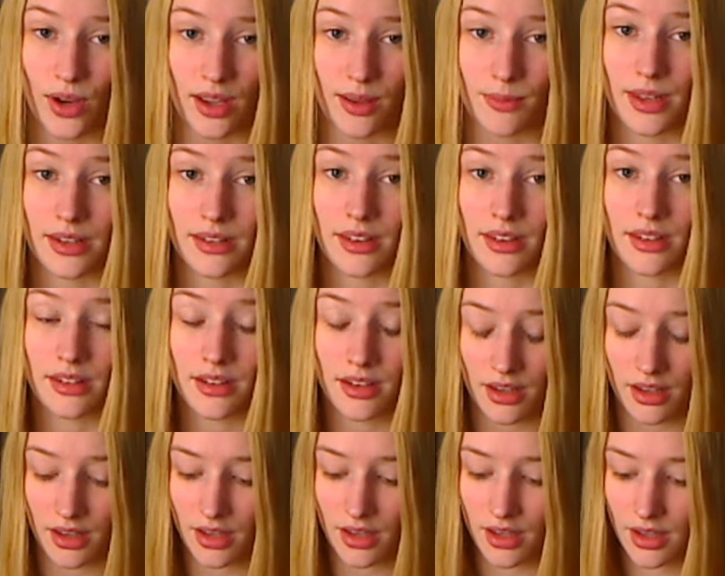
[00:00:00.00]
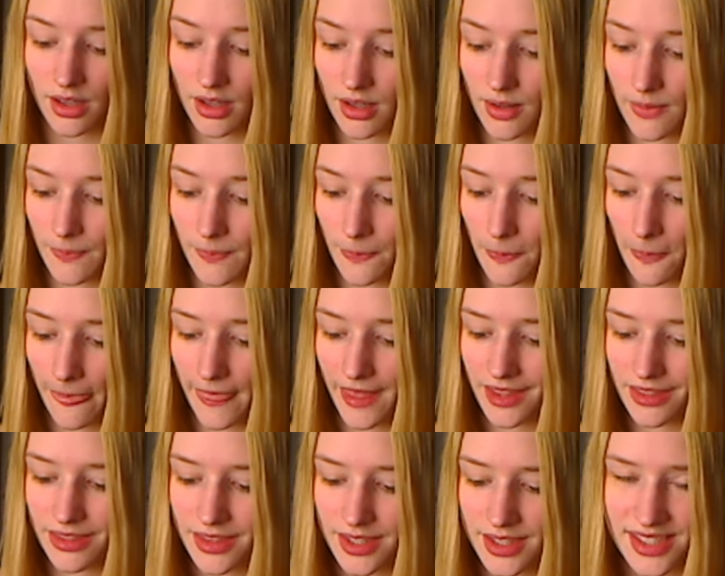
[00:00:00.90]
recommended.
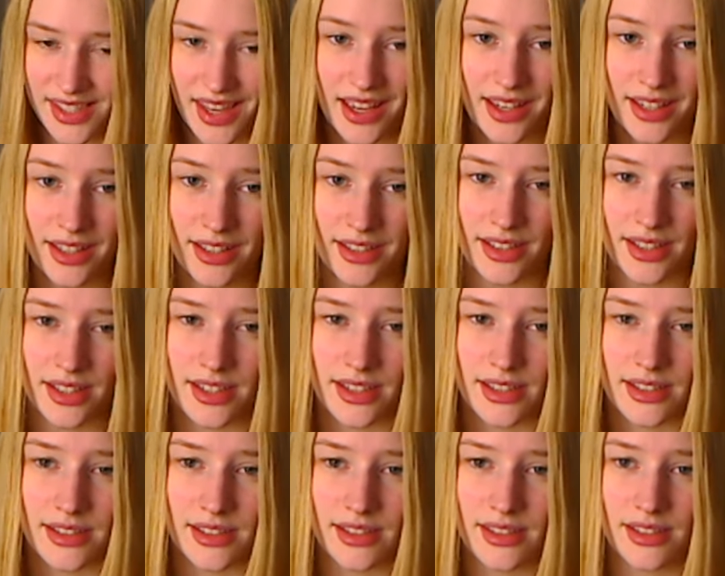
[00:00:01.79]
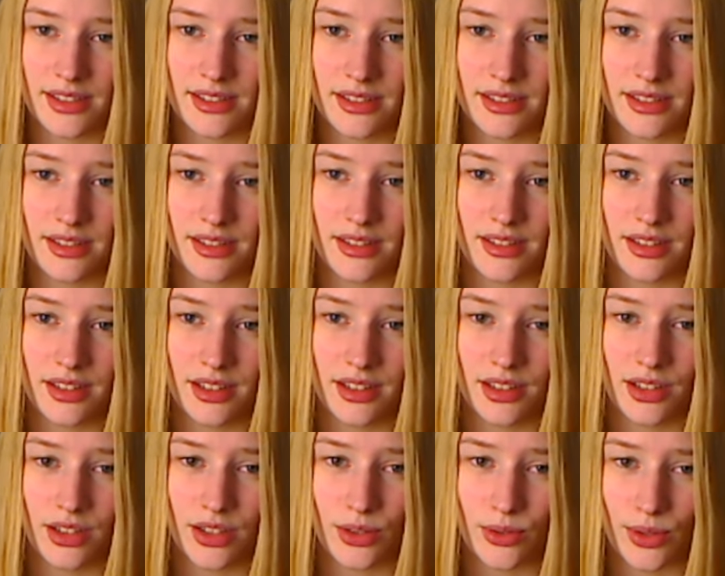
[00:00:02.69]
The second is
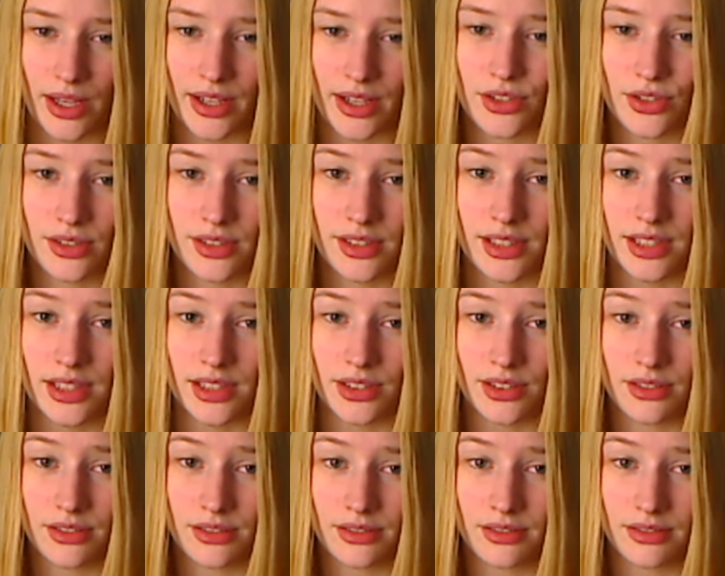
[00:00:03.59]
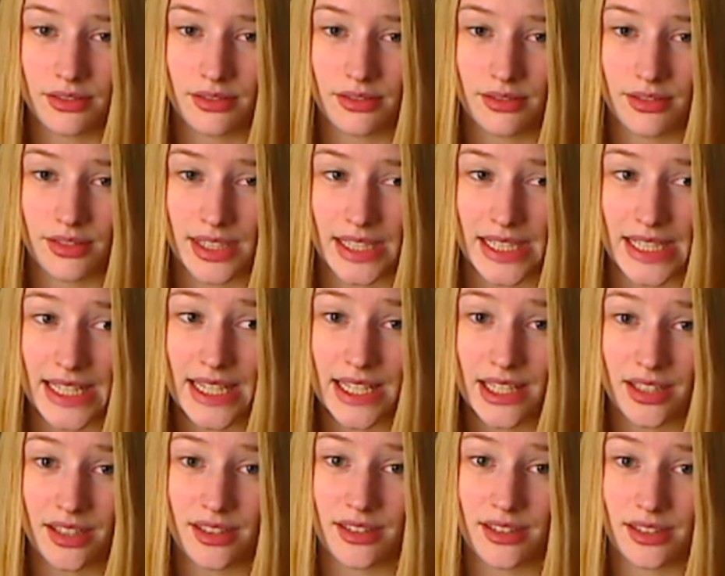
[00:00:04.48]
you actually
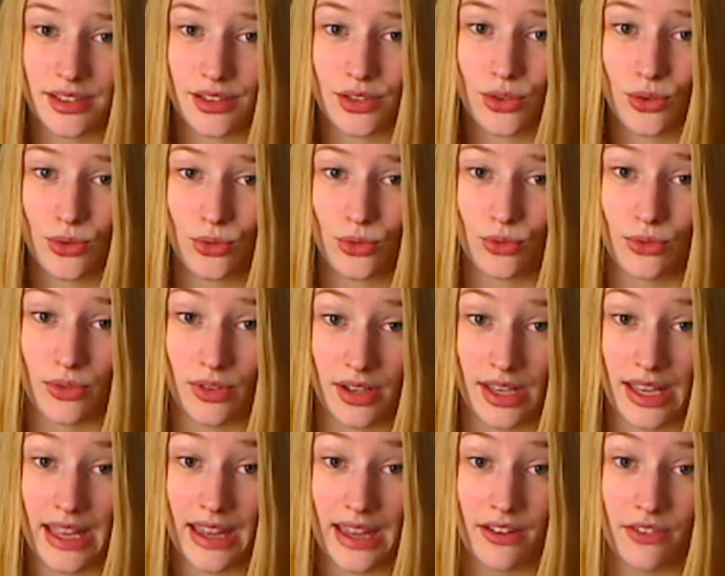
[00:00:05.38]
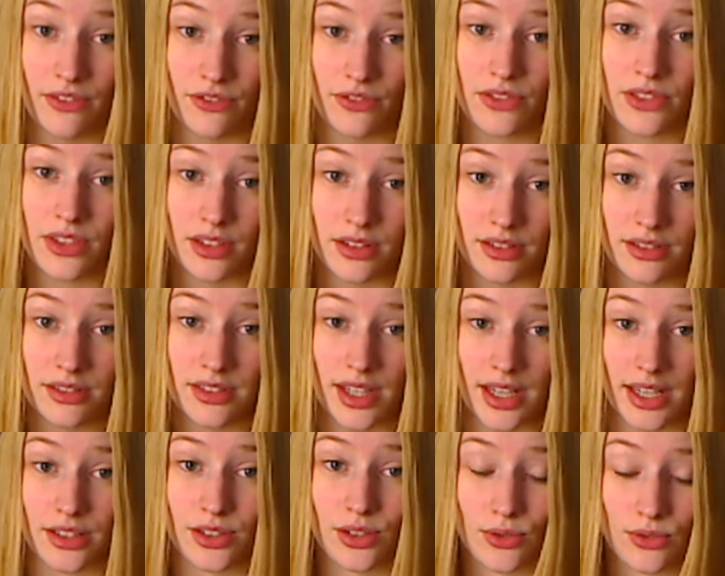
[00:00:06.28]
need to have the
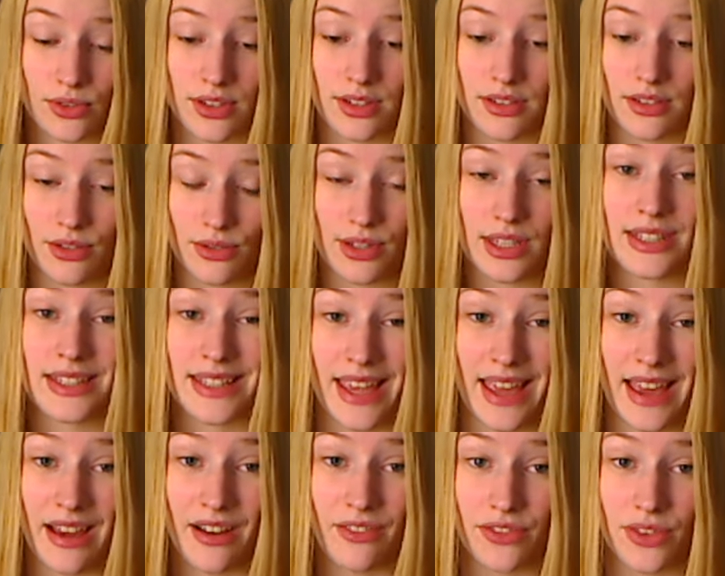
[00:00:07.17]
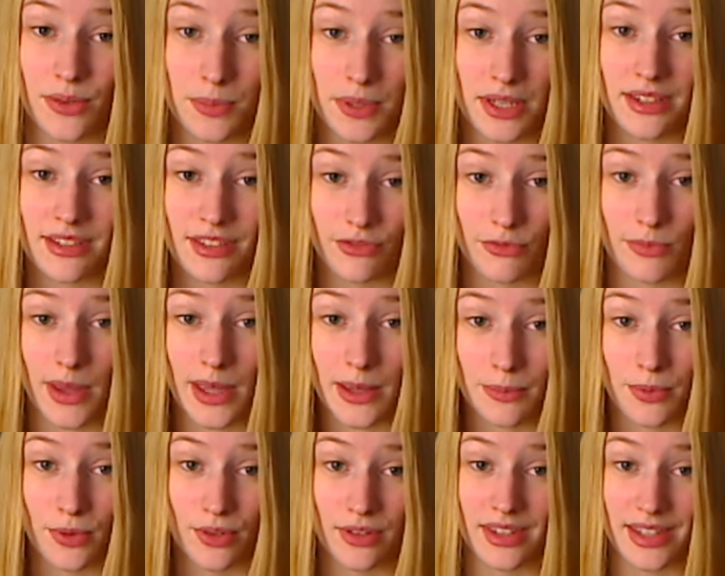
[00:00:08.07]
diagnosis. You need to have the piece of
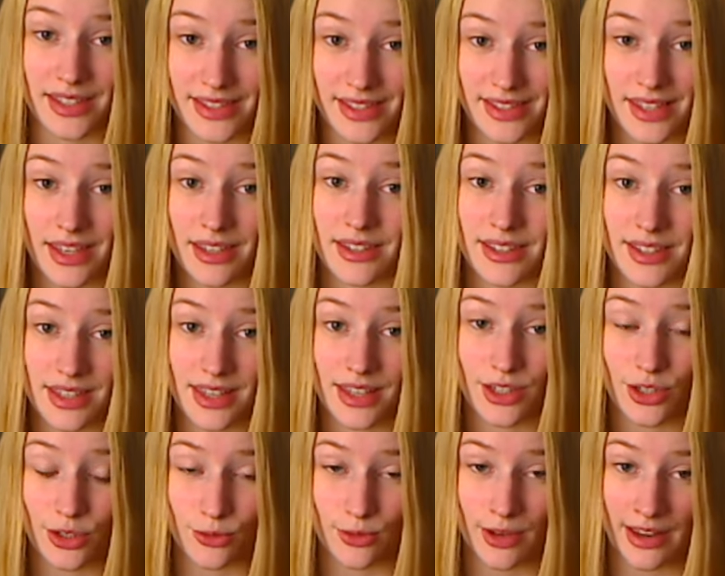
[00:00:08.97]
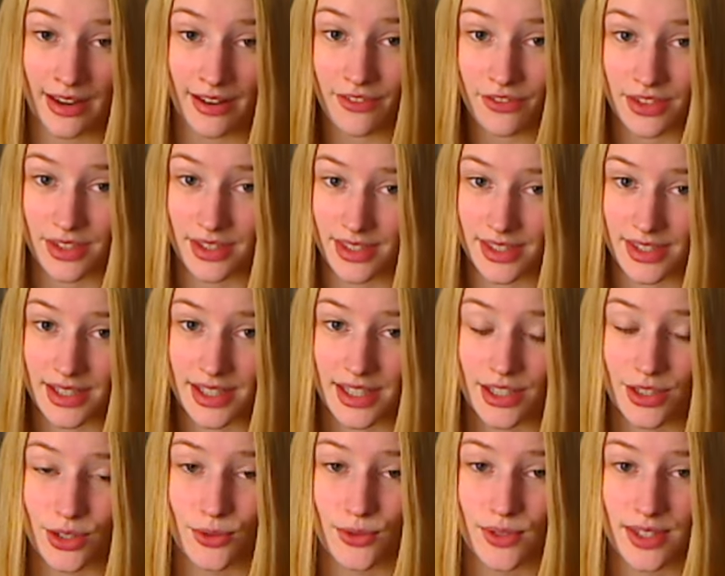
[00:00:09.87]
paper that says that you have this
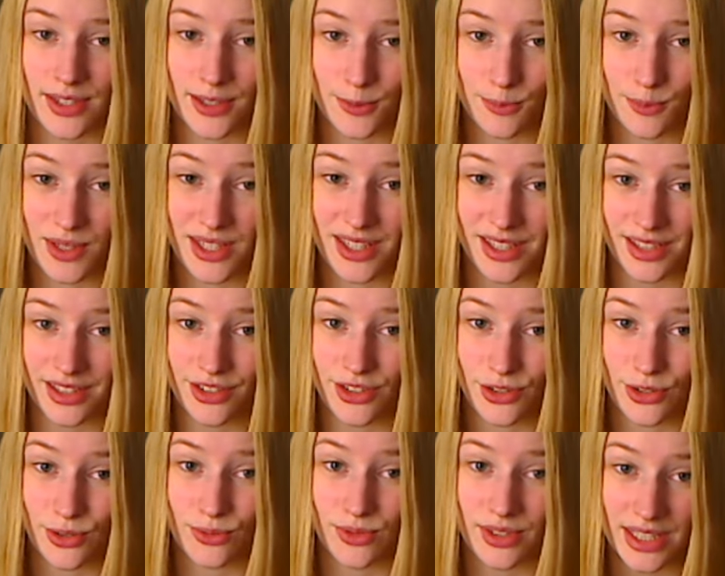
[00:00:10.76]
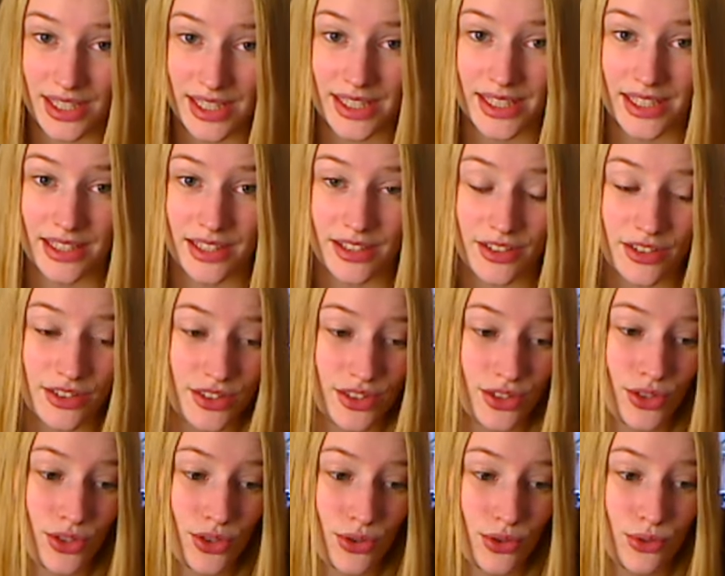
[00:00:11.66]
diagnosis, because you need it
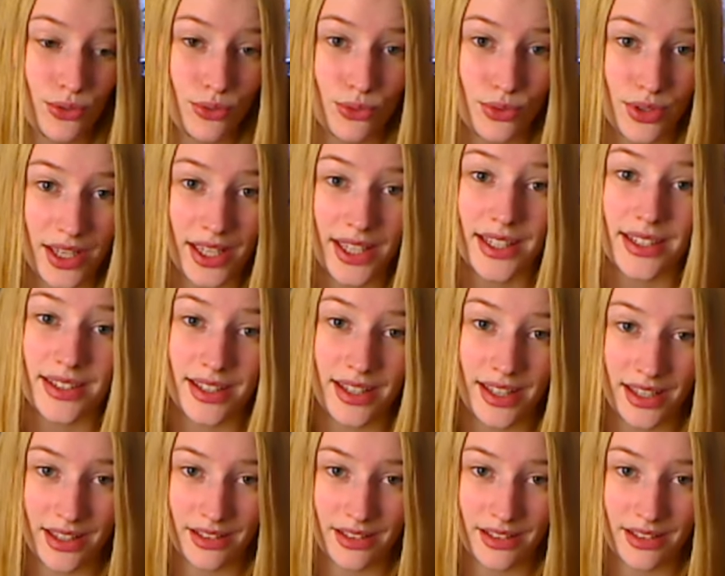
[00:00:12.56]
to get